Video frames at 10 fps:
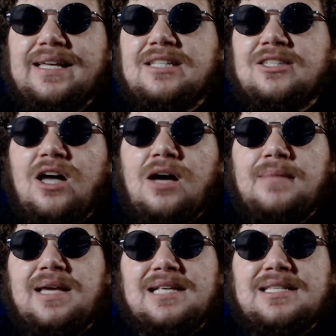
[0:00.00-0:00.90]

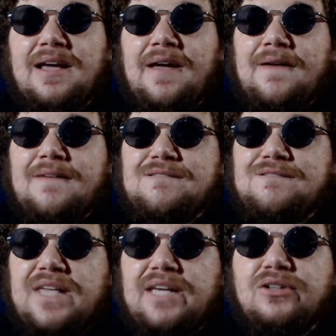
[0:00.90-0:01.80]
zombies
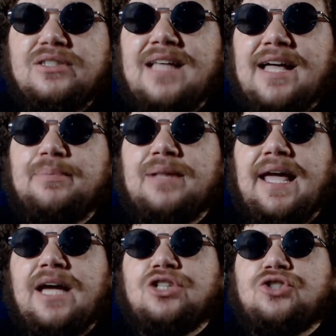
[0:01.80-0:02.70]
feels like
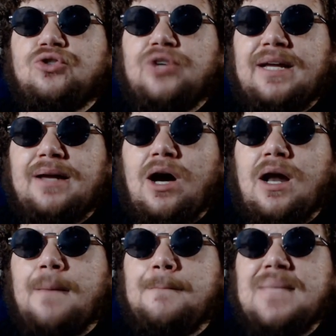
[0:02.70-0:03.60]
playing a trick on
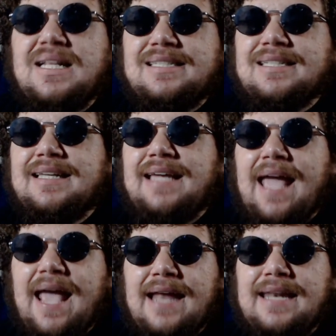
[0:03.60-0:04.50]
a mentally
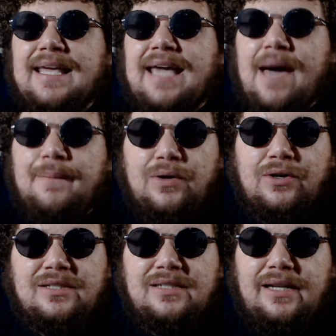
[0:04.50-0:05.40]
handicapped
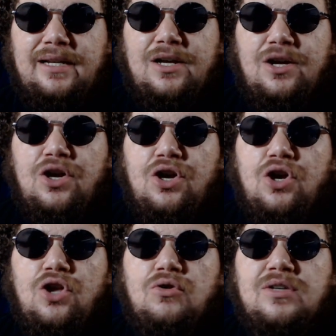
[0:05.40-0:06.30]
person,
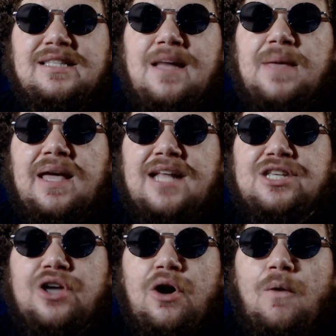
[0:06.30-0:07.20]
you're stepping a
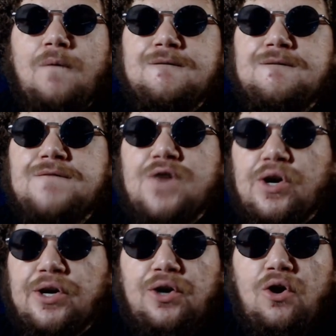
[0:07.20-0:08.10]
toe
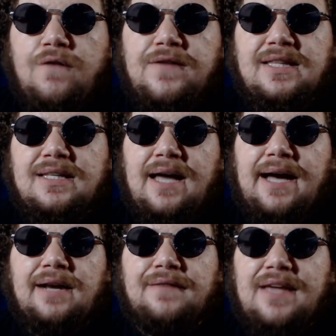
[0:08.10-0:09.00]
far over the
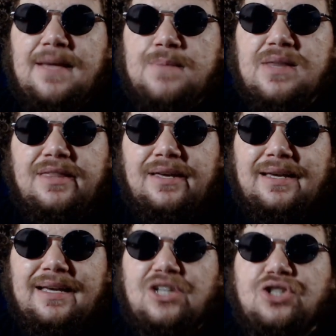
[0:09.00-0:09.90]
line of empathy
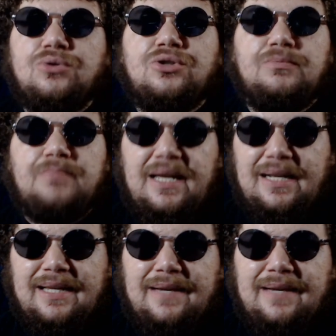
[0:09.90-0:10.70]
into stupidity.